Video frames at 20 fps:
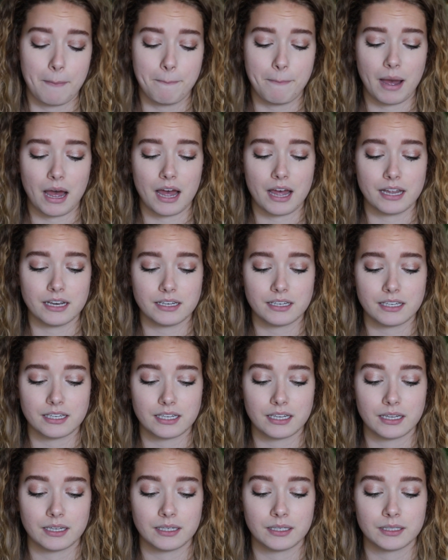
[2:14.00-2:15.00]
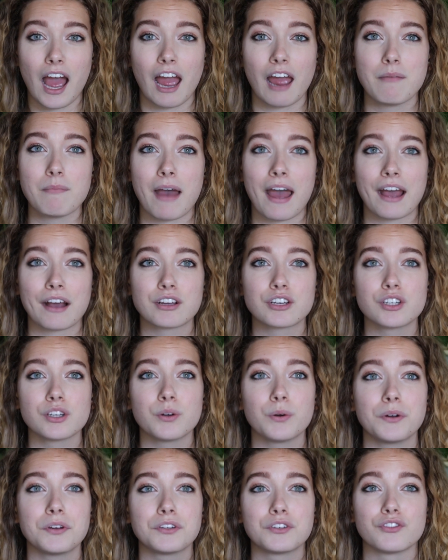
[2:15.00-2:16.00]
But I'm actually
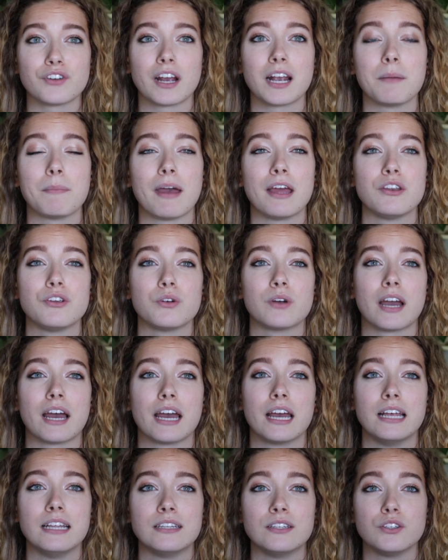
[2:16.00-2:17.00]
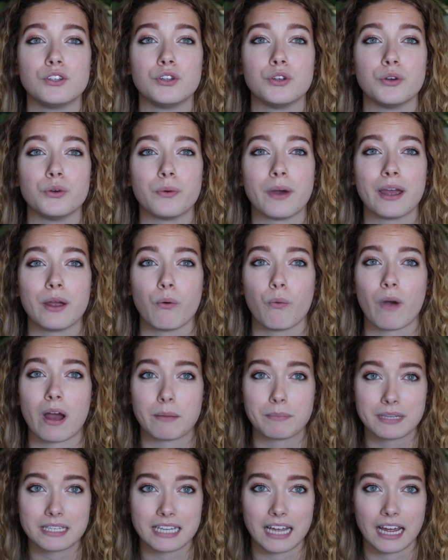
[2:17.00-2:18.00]
going to recommend you guys to a
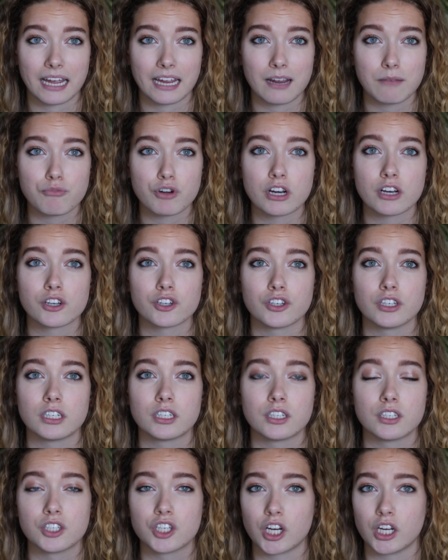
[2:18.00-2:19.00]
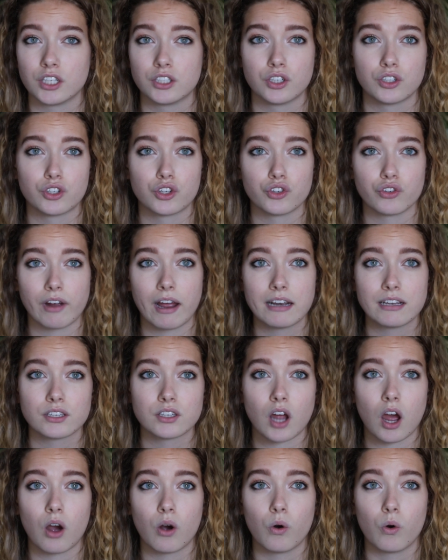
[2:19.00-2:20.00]
website. I'm pretty sure it's just
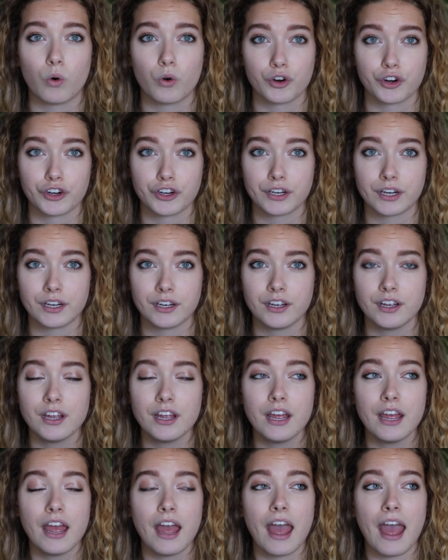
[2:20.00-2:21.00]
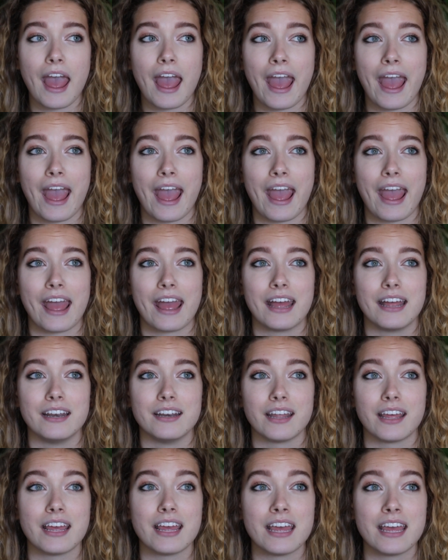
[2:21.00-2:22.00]
tourettes.org.
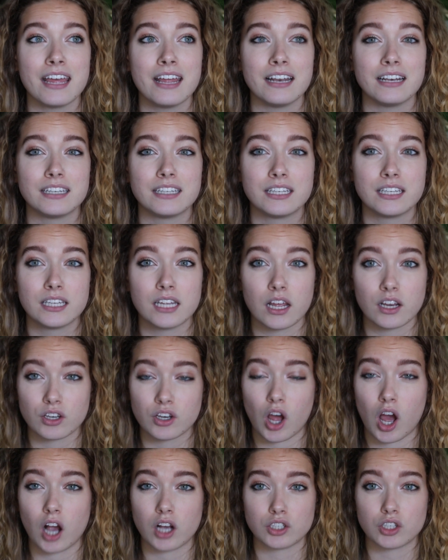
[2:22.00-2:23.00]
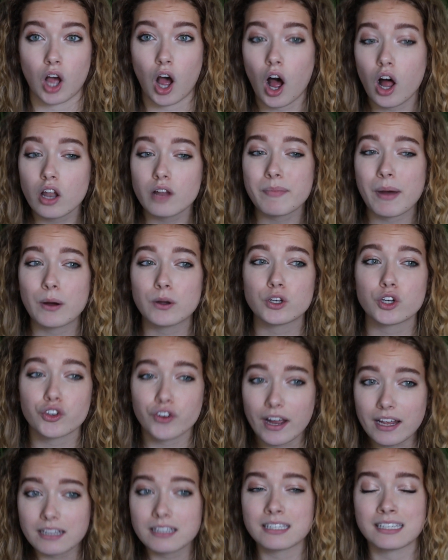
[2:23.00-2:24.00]
And it talks all about
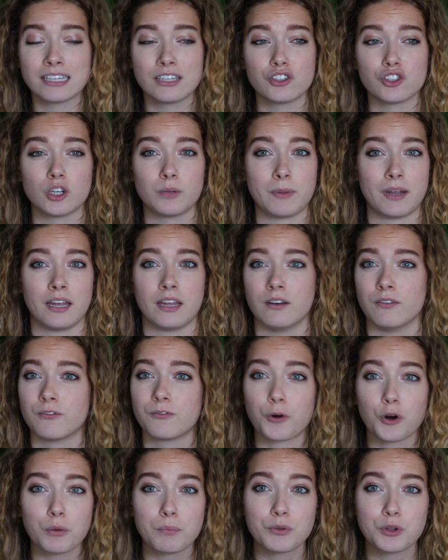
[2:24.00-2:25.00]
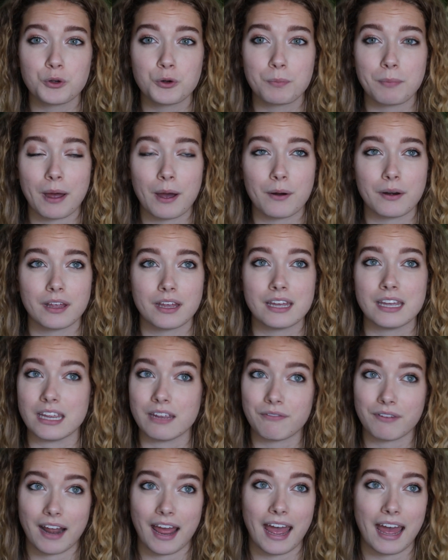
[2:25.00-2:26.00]
Tourette syndrome, it informs you about it, it
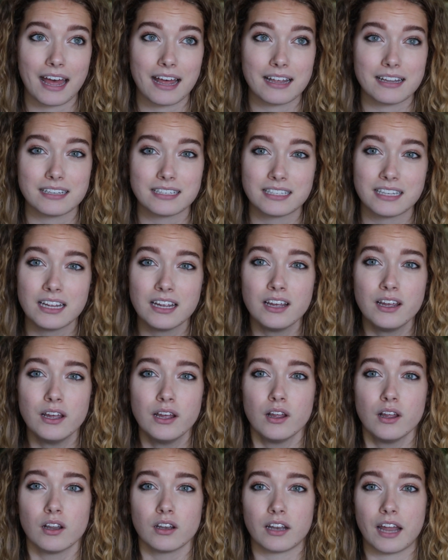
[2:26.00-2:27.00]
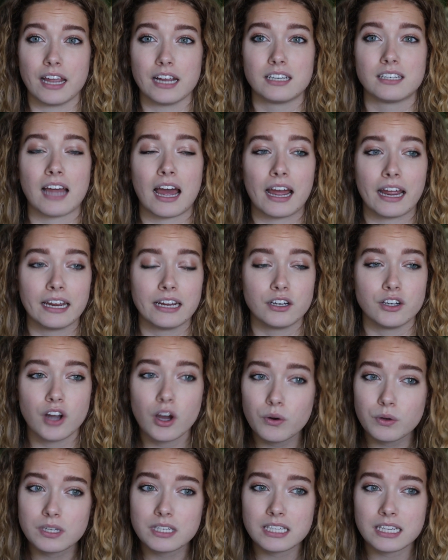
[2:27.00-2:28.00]
even has like
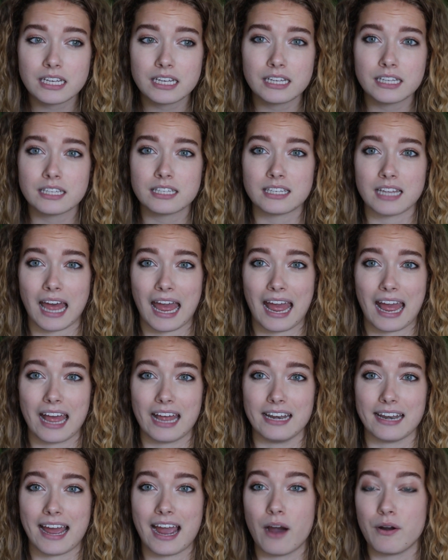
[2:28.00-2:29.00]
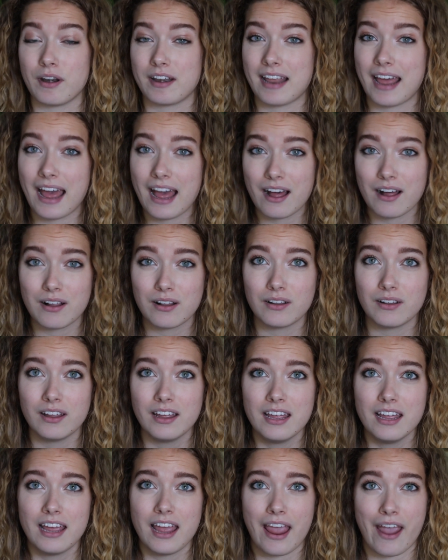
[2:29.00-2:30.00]
diagnosis and how
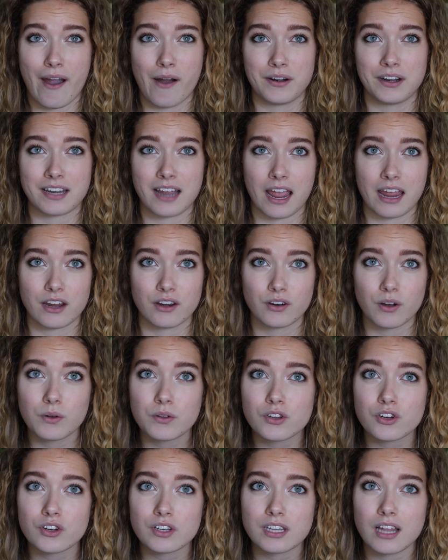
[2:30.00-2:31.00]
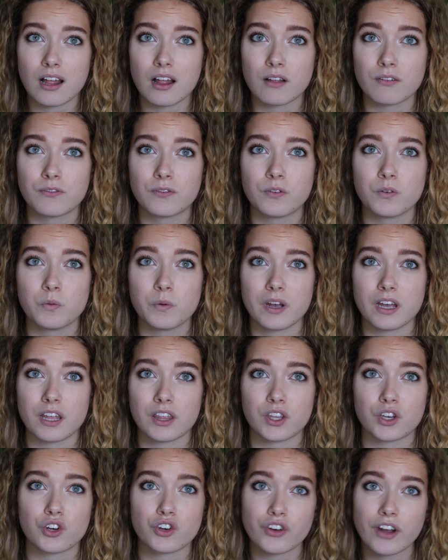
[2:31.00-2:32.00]
to diagnose yourself
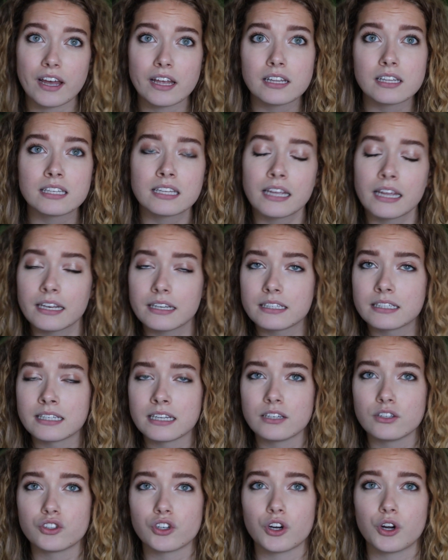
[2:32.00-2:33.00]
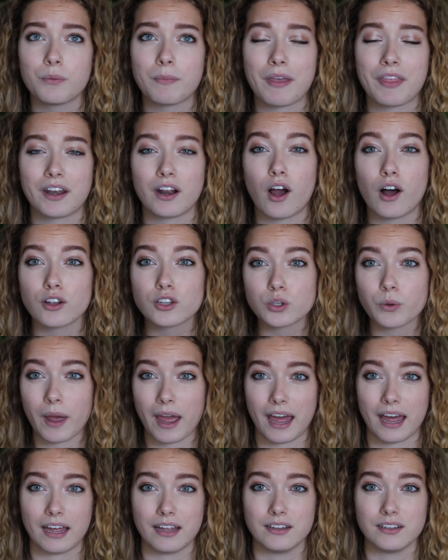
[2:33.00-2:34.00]
with Tourette syndrome, and then it also
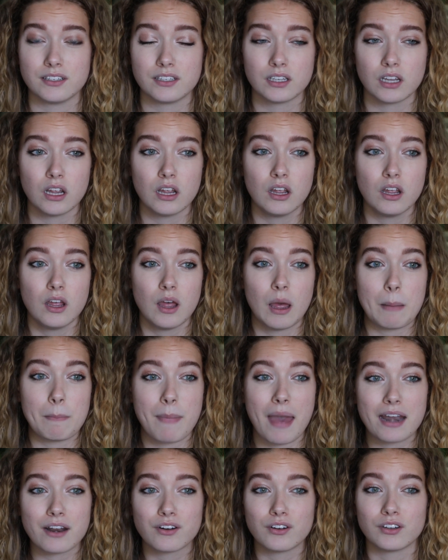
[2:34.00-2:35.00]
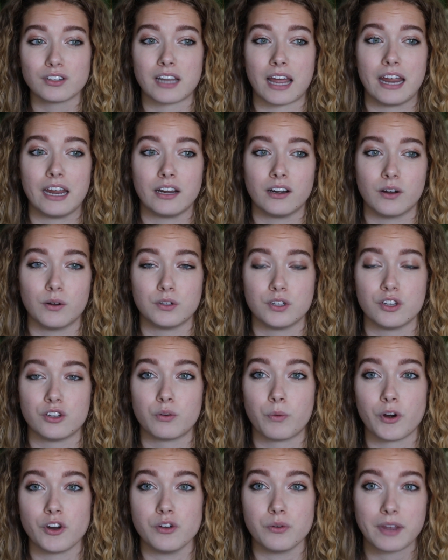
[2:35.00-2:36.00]
has medical diagnosis
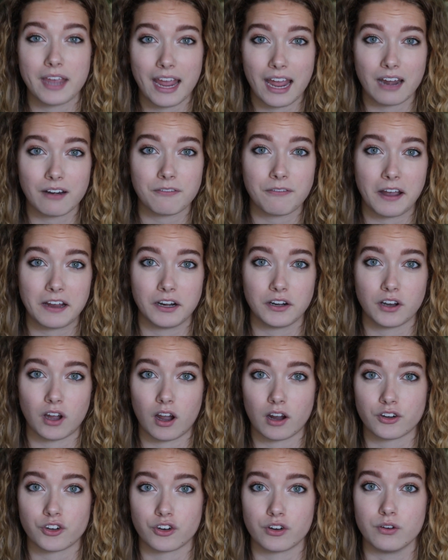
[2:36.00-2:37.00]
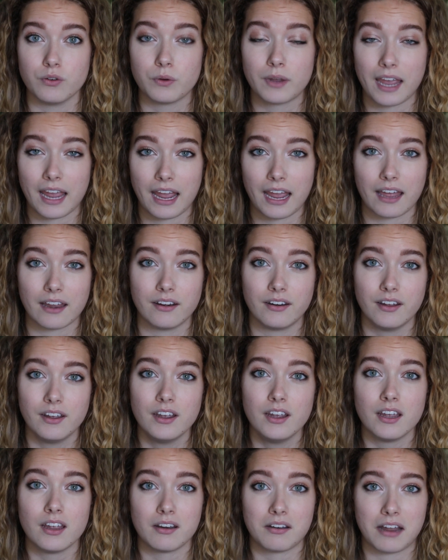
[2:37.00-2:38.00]
to where you can find a doctor who can
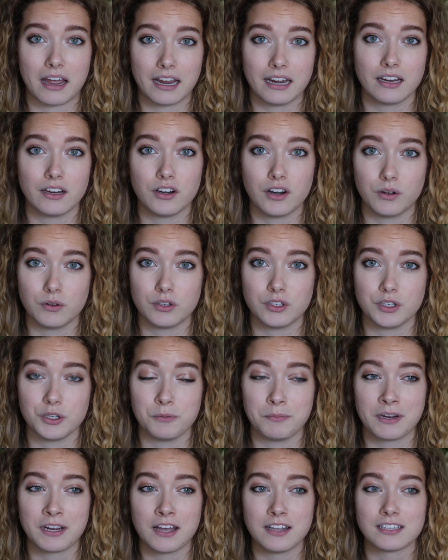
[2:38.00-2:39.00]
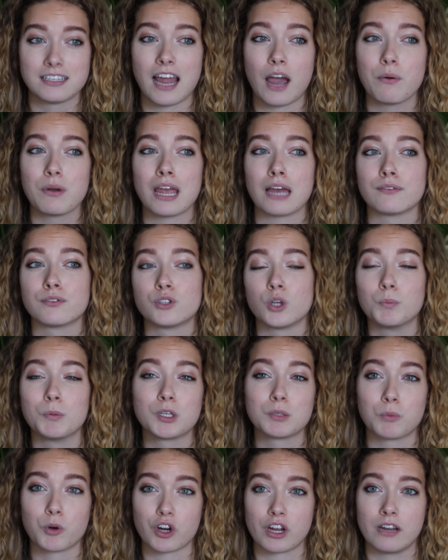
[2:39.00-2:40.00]
diagnose you, because now we have so
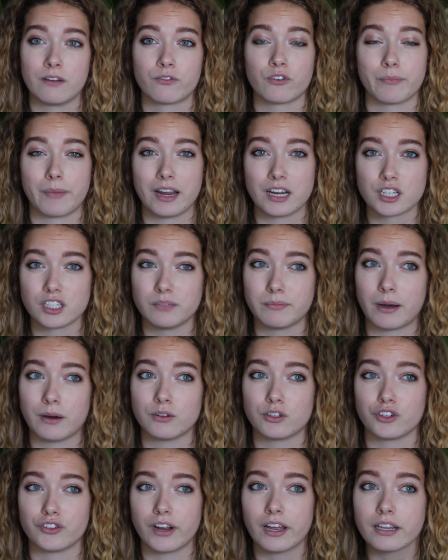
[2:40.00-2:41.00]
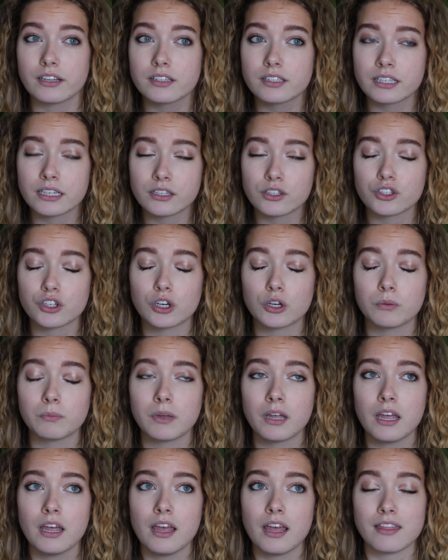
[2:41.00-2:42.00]
much more information about Tourette
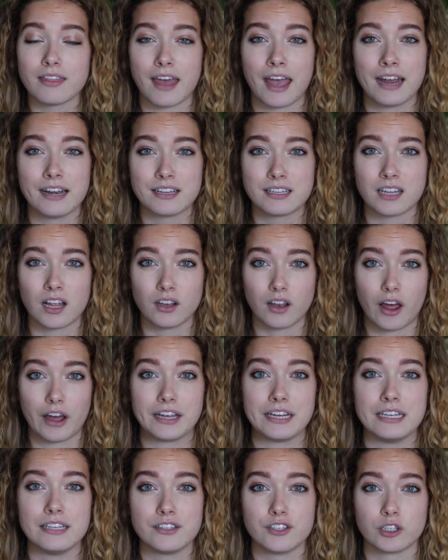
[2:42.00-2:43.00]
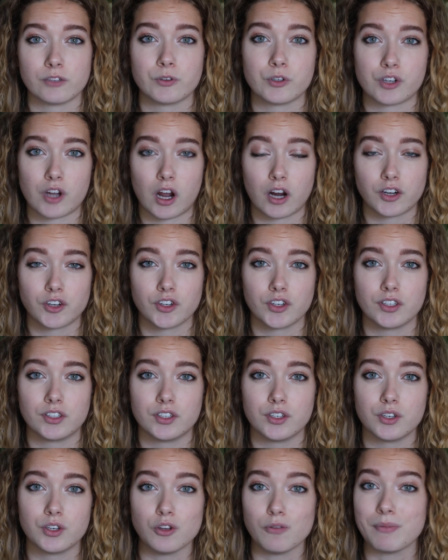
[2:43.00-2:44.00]
syndrome that it's a lot easier for
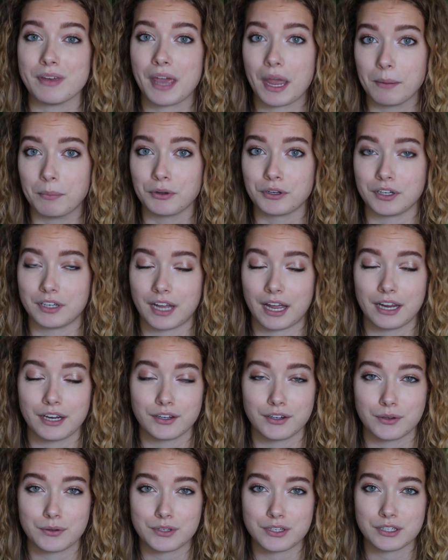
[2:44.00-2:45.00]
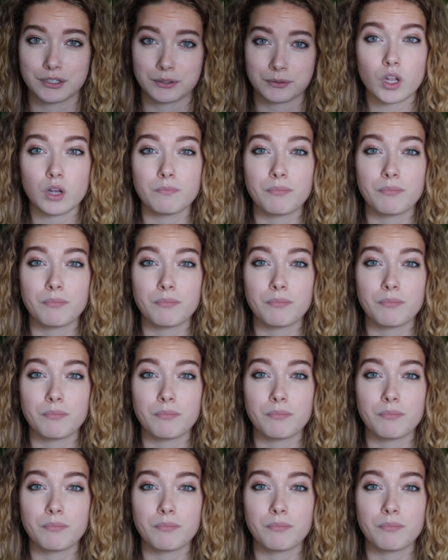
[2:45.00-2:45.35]
doctors to be able to diagnose you.